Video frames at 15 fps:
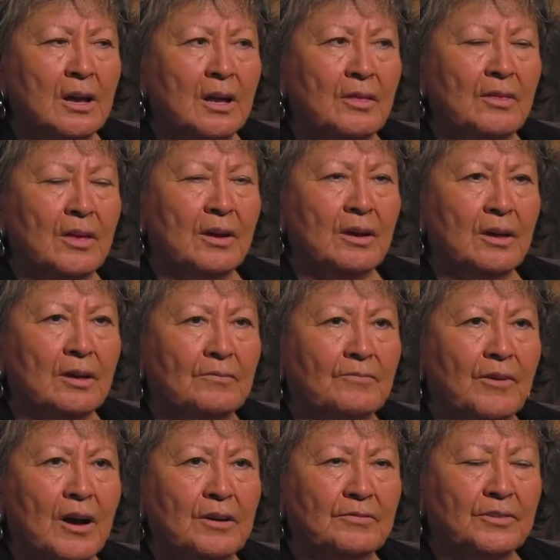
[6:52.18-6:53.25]
And then at
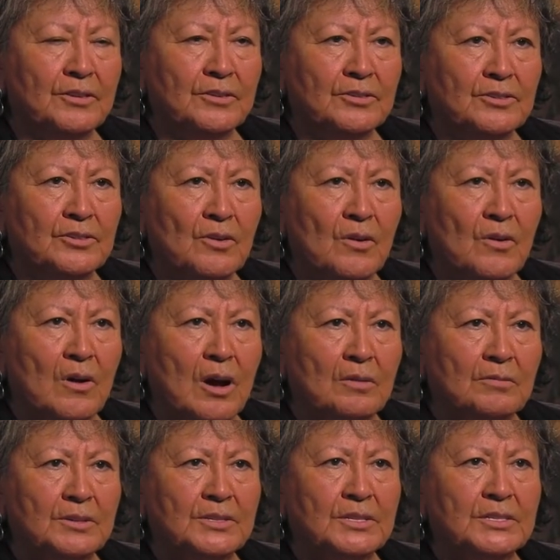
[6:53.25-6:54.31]
five years old, I
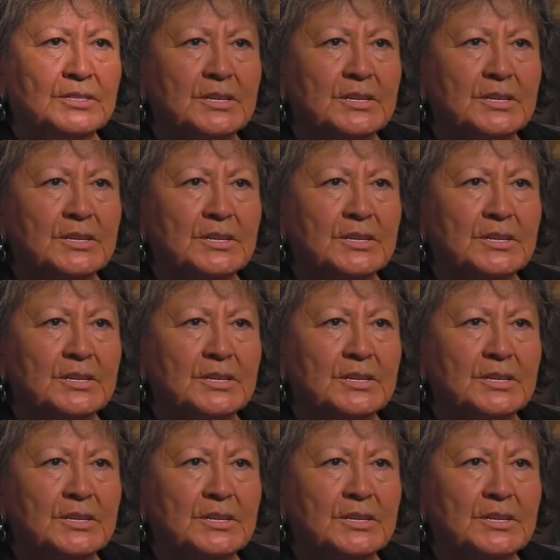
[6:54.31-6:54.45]
was at